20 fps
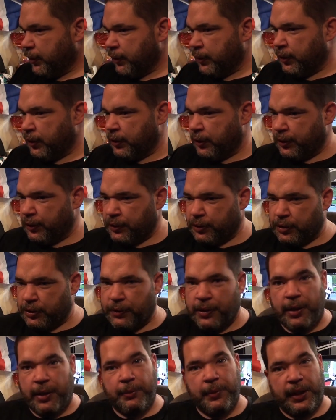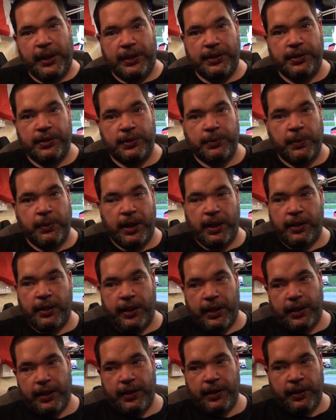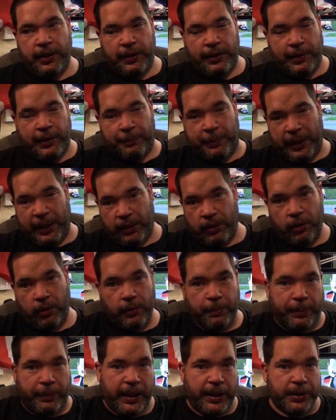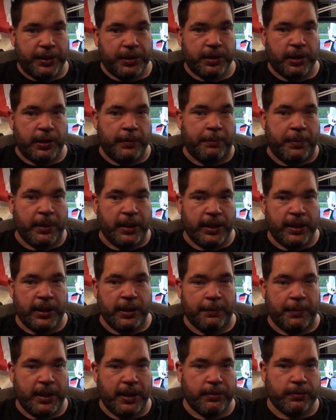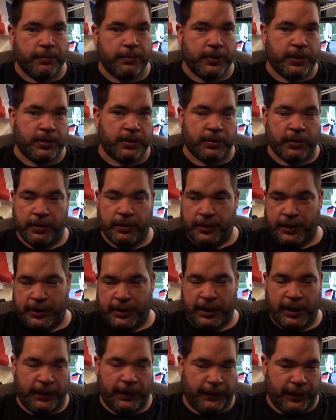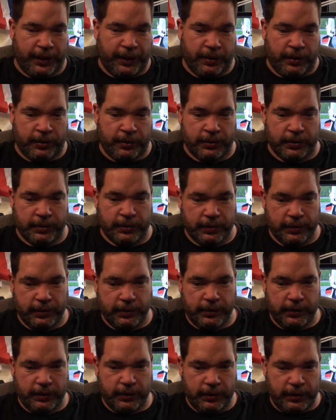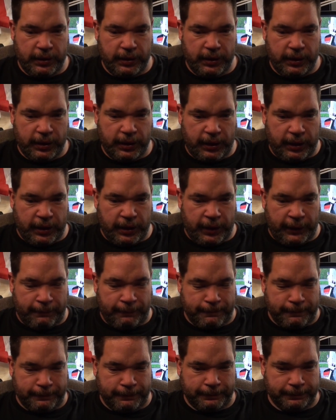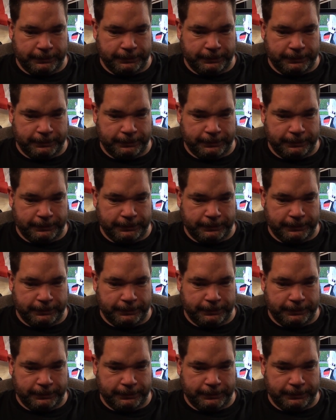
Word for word: Uh, so that means as well that the big long bench I built in the bedroom, which has got the TV on, um,